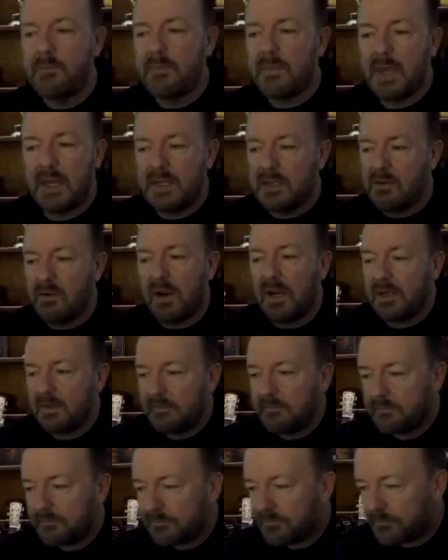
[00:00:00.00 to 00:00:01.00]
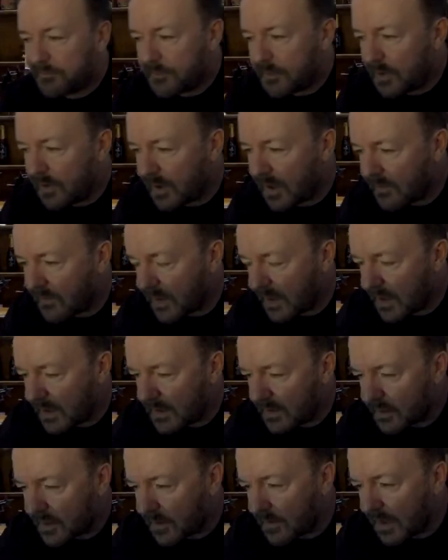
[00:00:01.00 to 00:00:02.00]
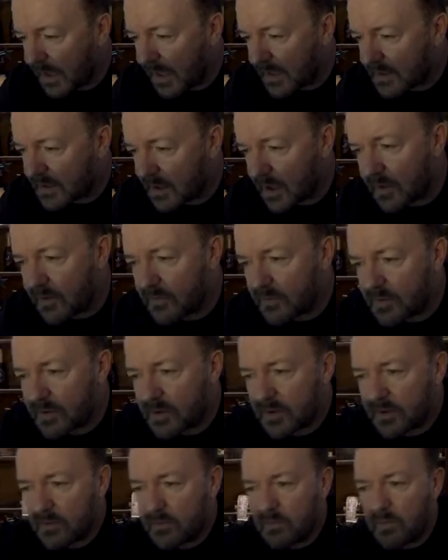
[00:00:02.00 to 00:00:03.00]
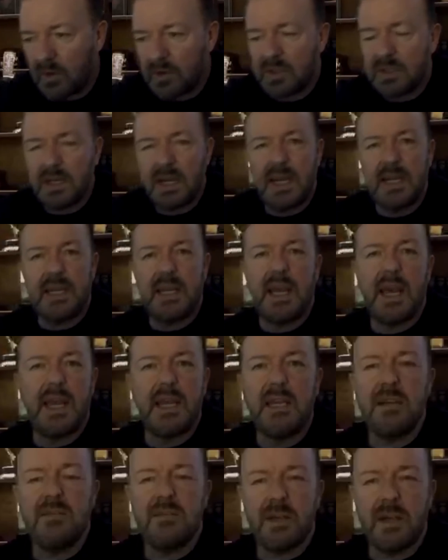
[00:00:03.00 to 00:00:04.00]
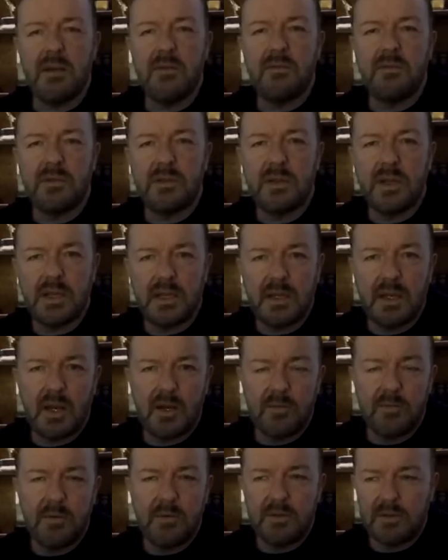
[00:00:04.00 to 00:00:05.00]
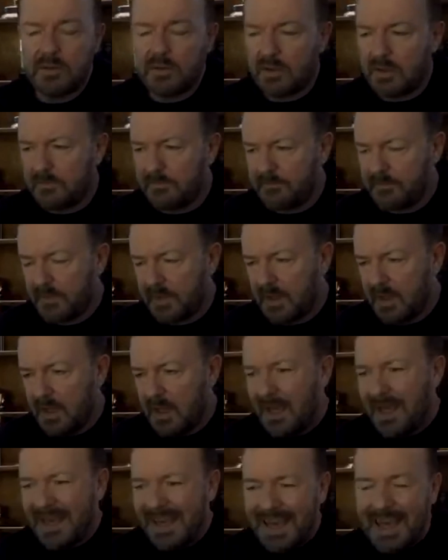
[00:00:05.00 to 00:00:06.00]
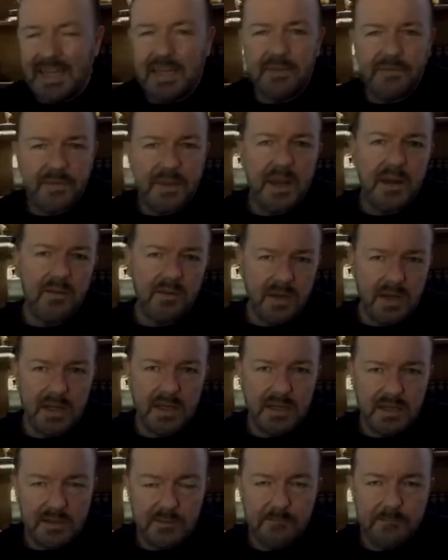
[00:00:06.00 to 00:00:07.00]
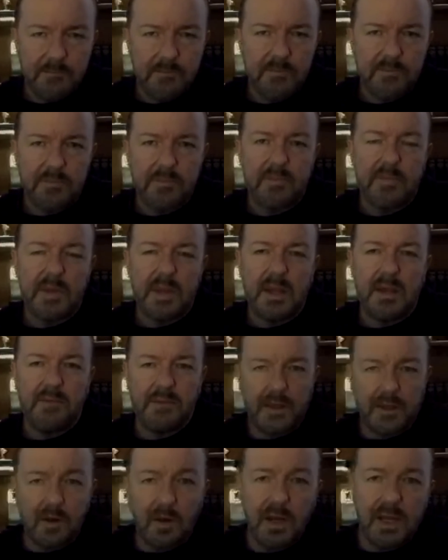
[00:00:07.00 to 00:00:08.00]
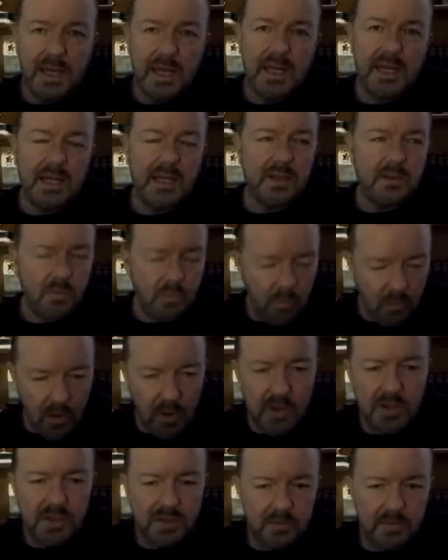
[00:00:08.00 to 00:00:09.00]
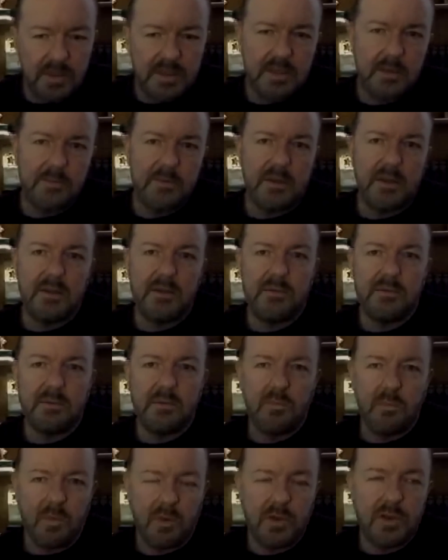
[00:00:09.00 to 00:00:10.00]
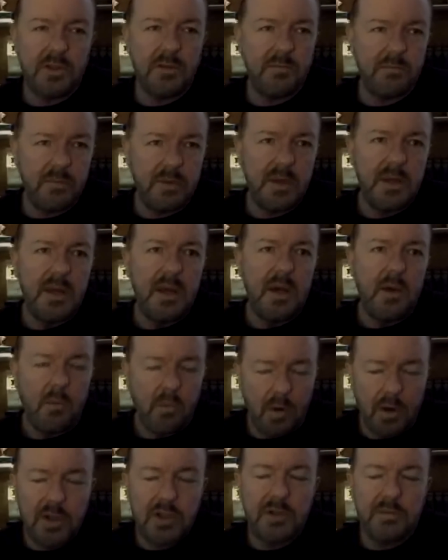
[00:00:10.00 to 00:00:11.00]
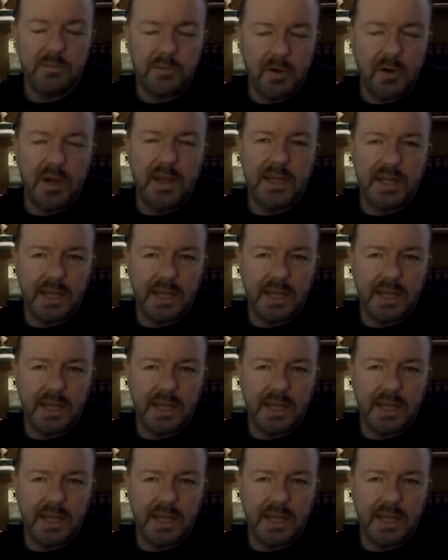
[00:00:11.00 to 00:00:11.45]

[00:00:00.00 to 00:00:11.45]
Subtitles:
It's great. You'll love it. So yes, those. Watch any of those, and I hope you enjoy them. And if they're not in English, watch them with subtitles. Watch them not in